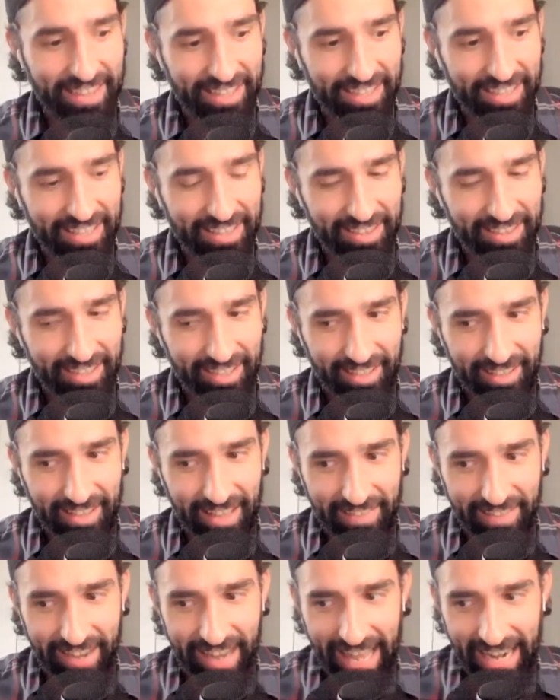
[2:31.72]

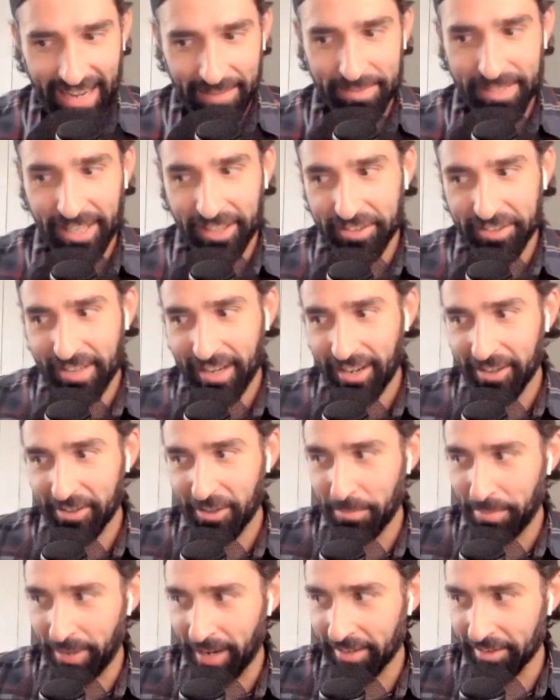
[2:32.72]
that Adam Sandler's
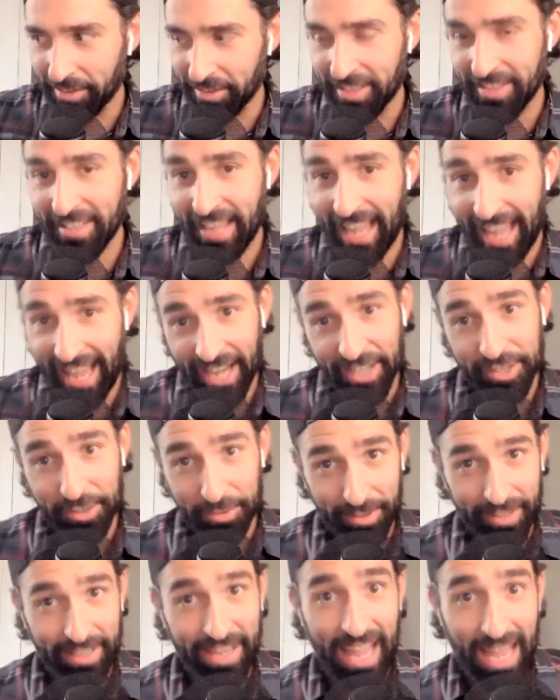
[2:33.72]
character in Pixels is
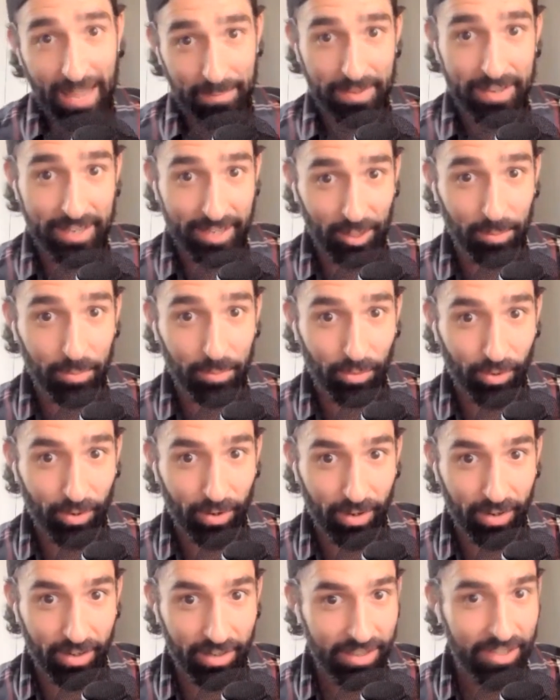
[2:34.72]
actually Happy
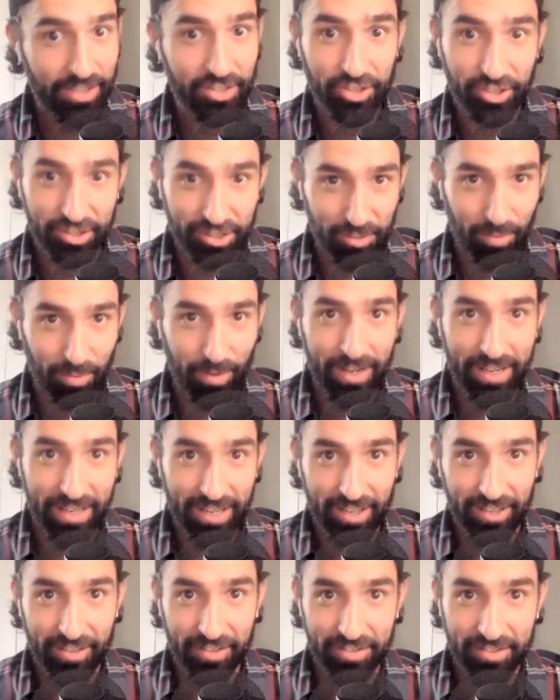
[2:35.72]
Gilmore just 20
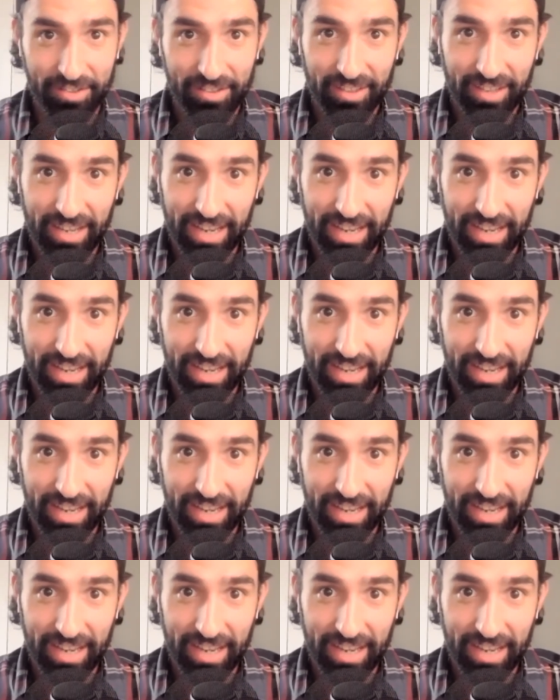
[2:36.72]
years